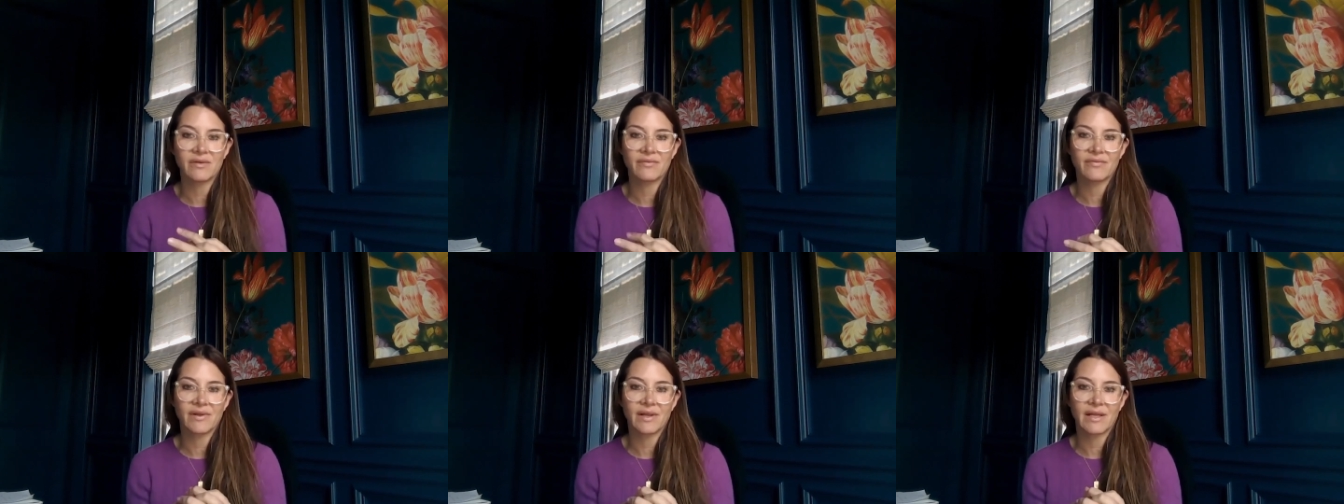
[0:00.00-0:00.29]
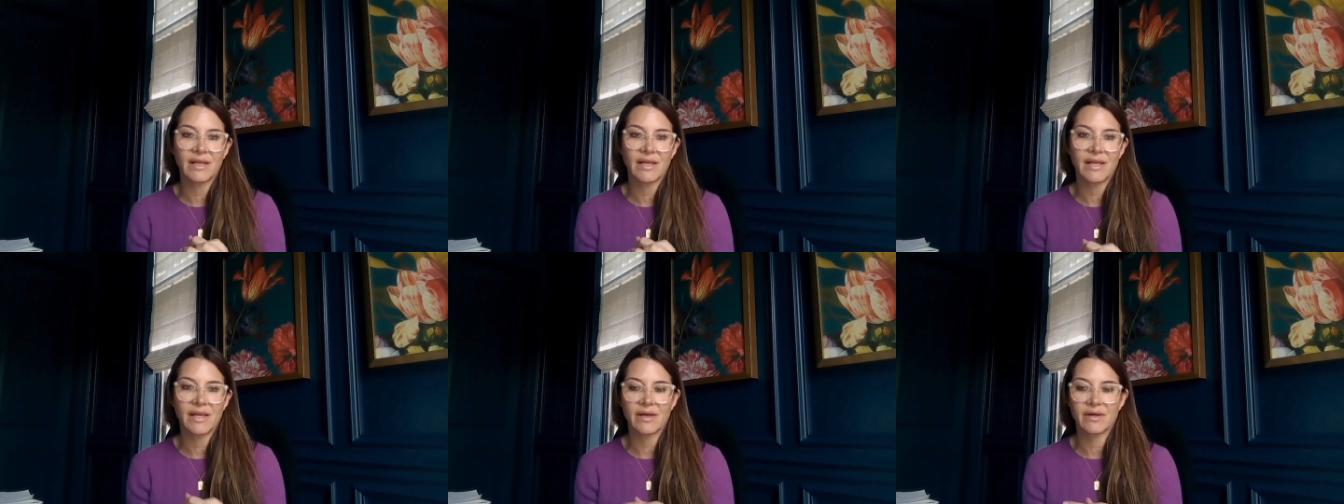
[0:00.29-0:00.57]
to feel
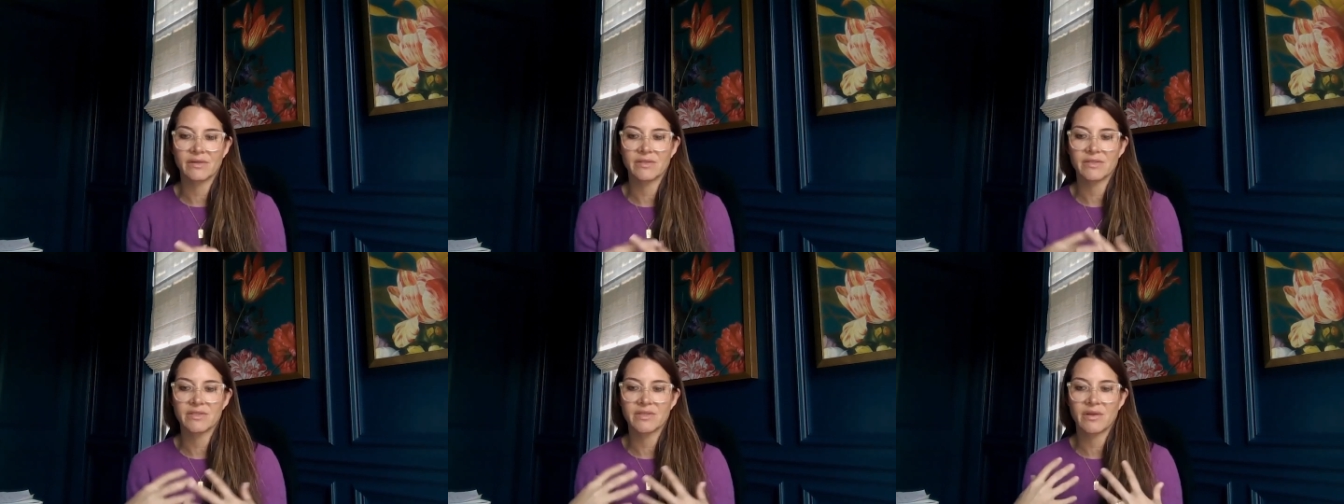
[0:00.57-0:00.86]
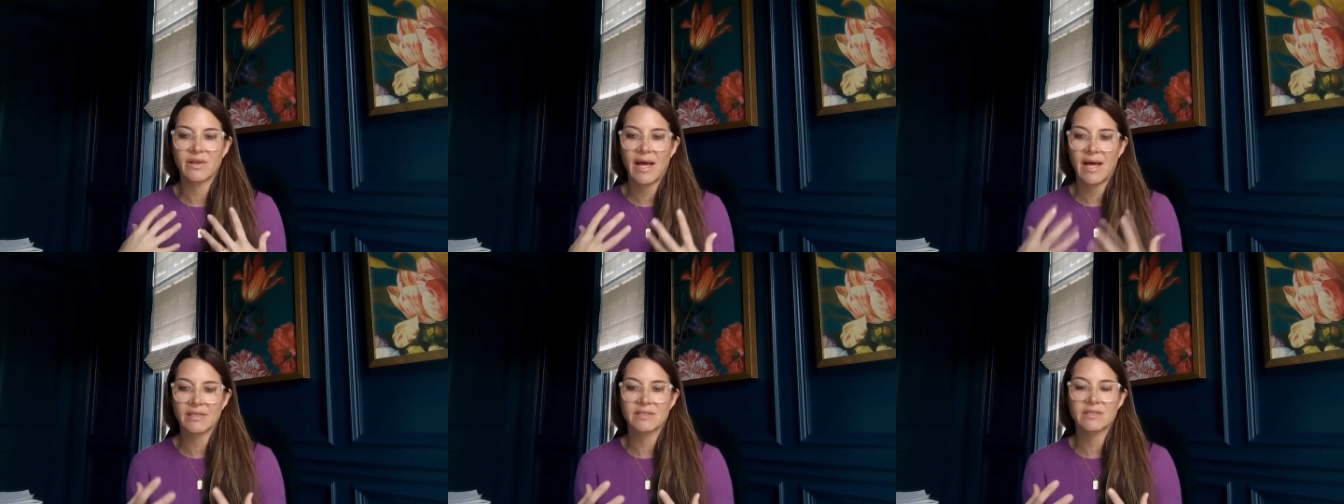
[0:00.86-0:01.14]
it here and so
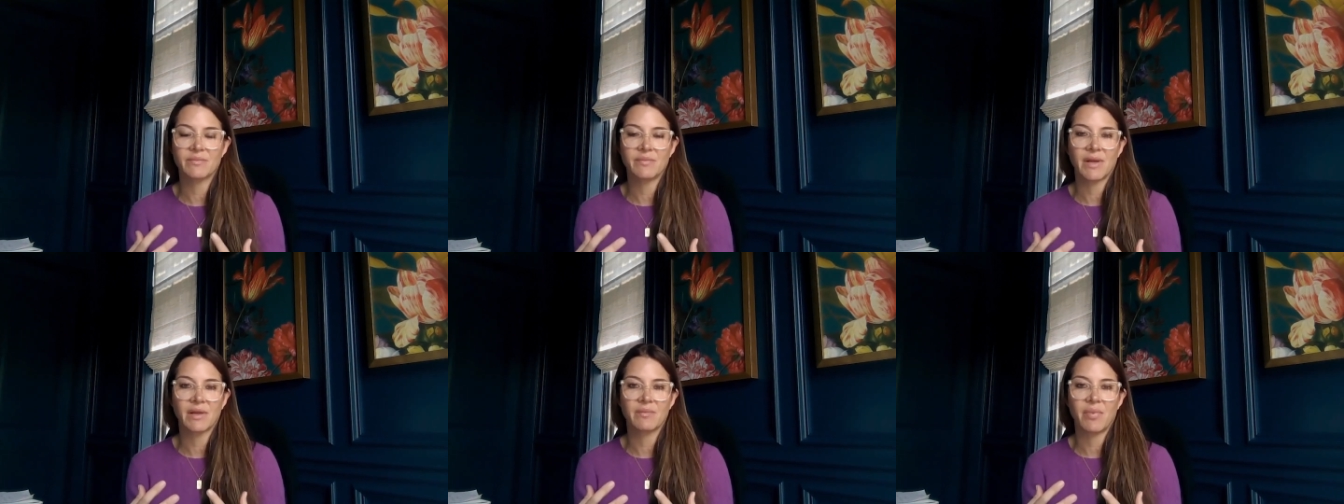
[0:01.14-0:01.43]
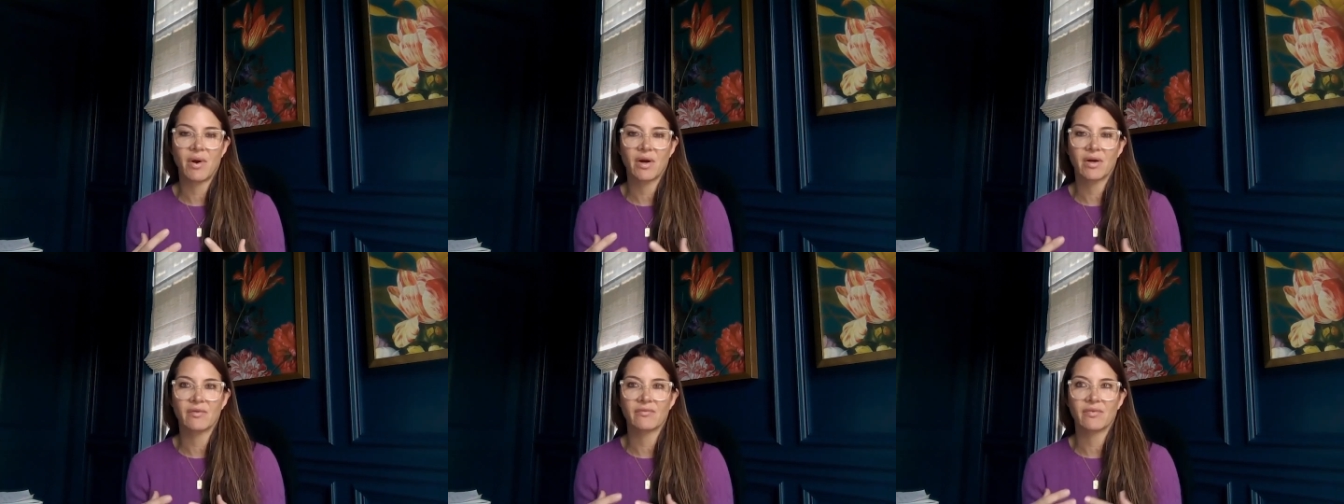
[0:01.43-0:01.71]
that's a big
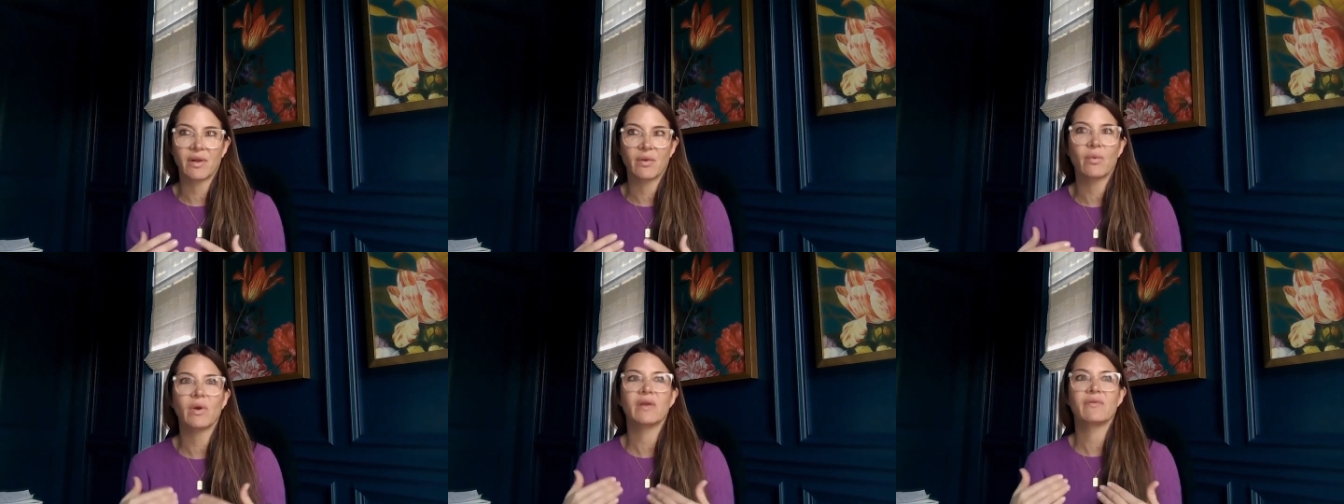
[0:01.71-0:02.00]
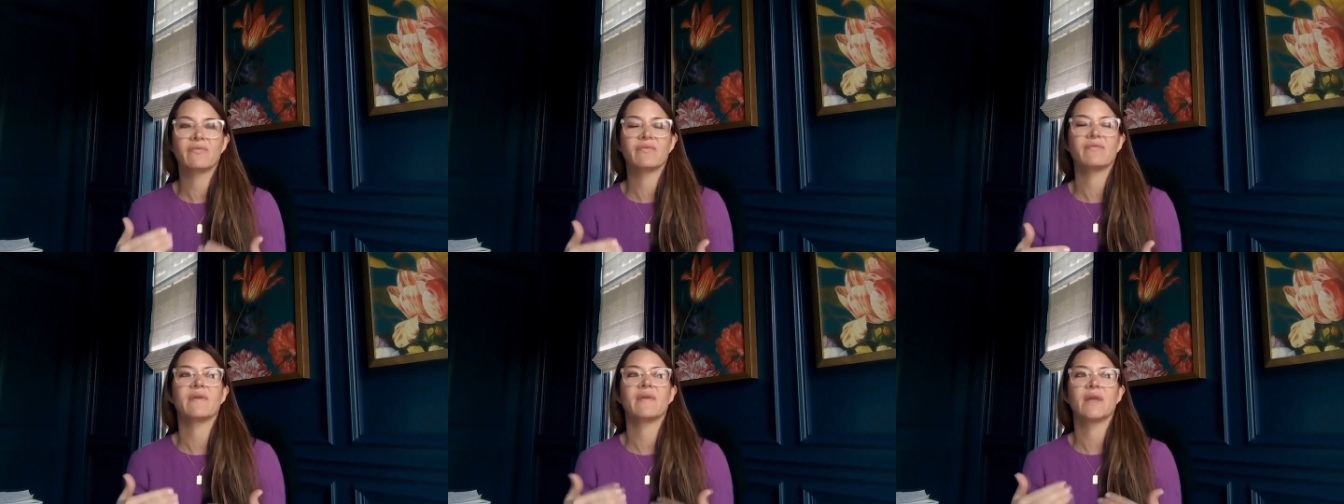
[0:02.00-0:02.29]
part of like what
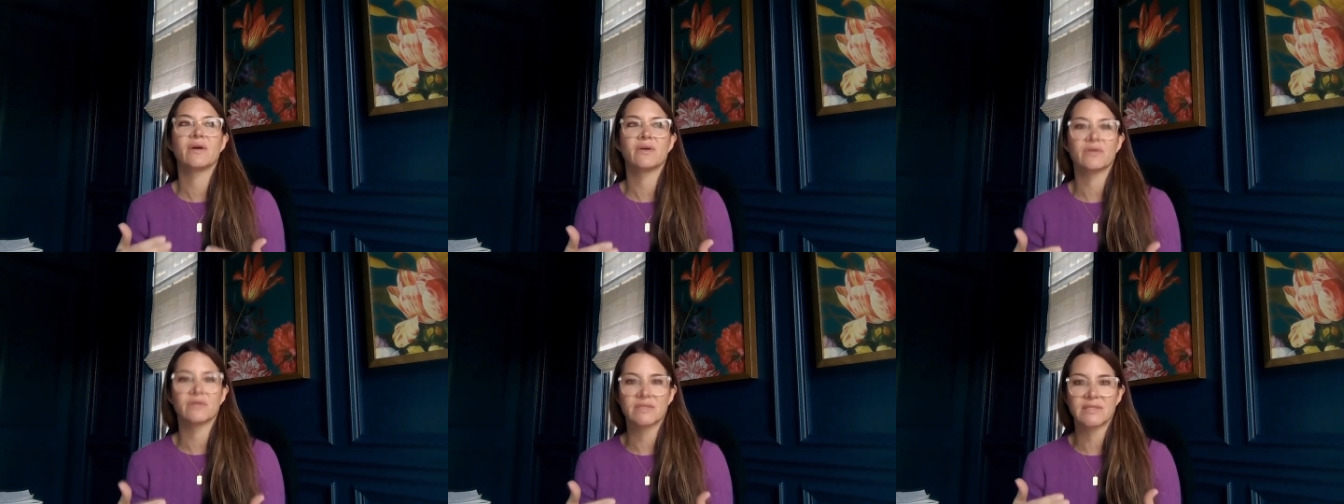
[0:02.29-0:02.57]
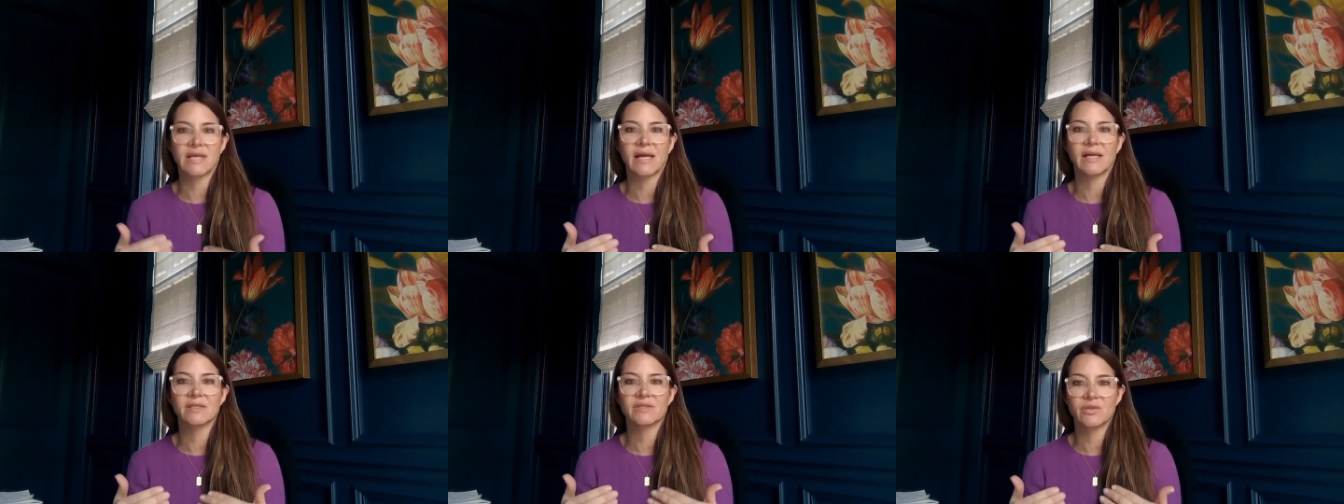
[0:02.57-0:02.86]
it feels
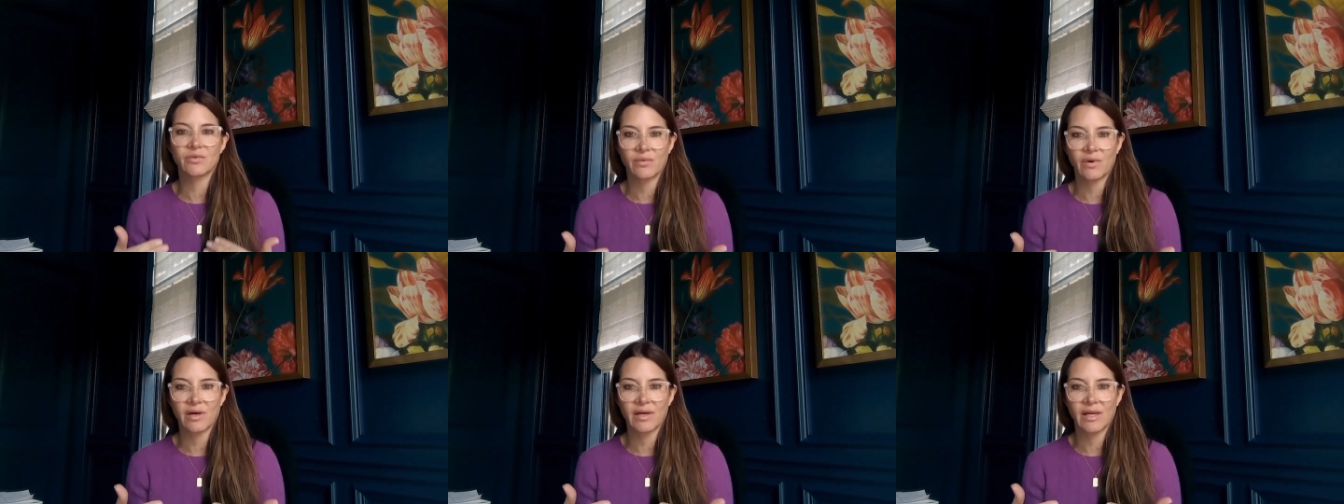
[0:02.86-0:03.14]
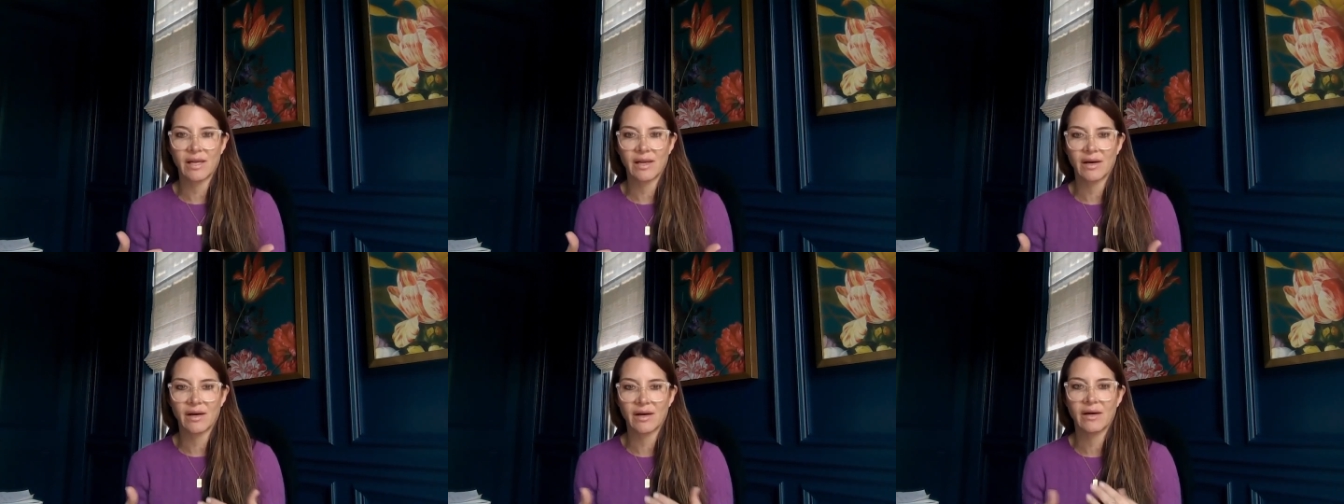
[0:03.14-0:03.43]
like to work
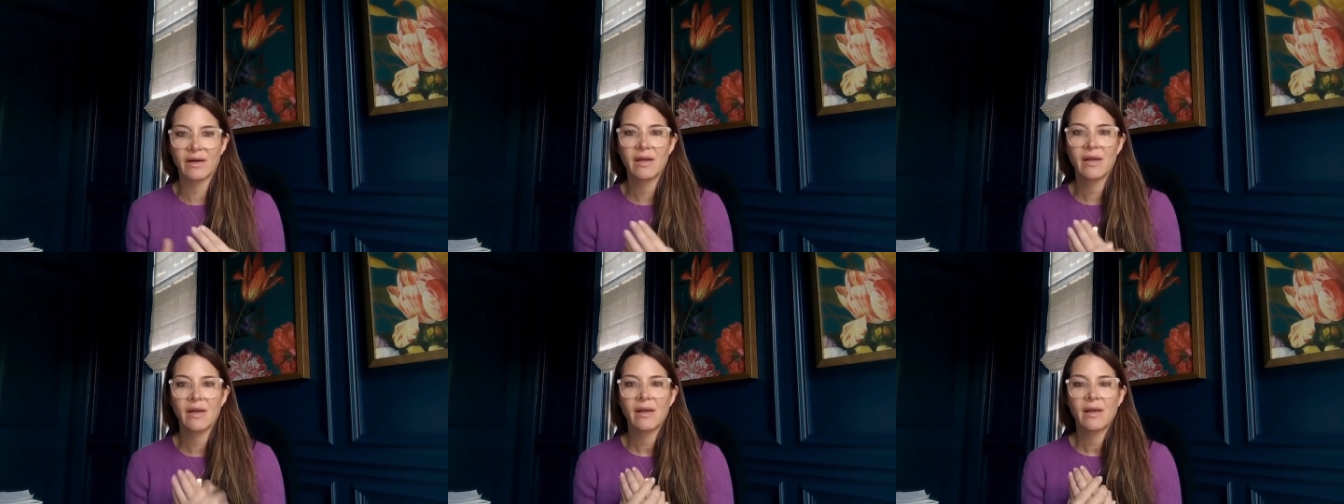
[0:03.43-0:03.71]
here